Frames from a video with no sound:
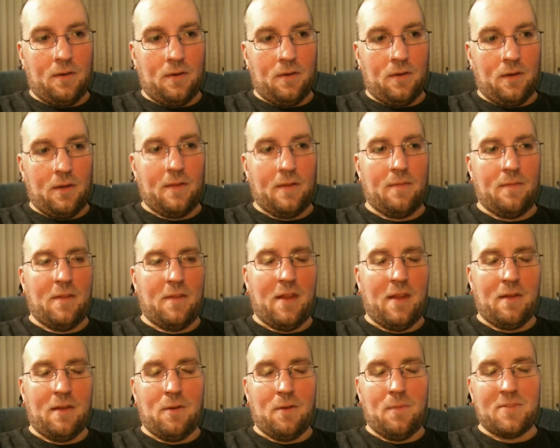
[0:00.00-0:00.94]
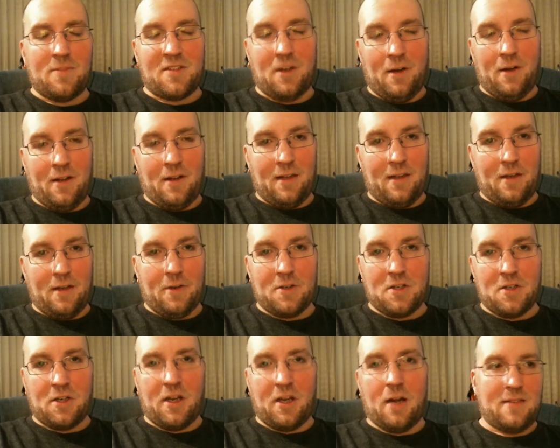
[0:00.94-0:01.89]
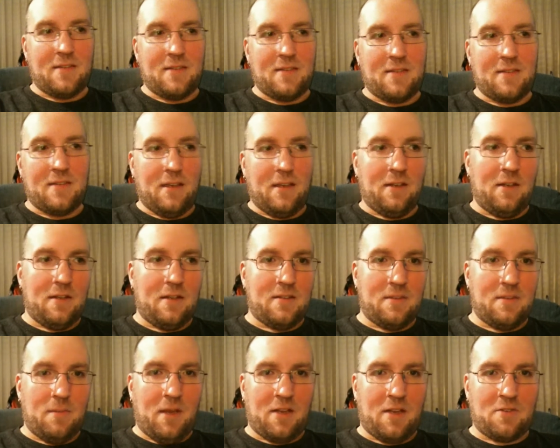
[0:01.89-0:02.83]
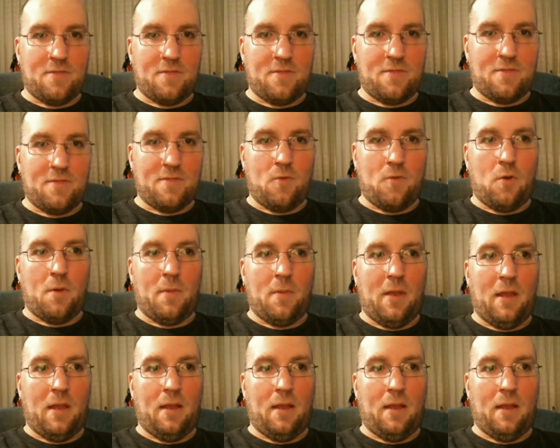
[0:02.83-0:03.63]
and they I'm sorry, at that urgent care place they did some x-rays for me,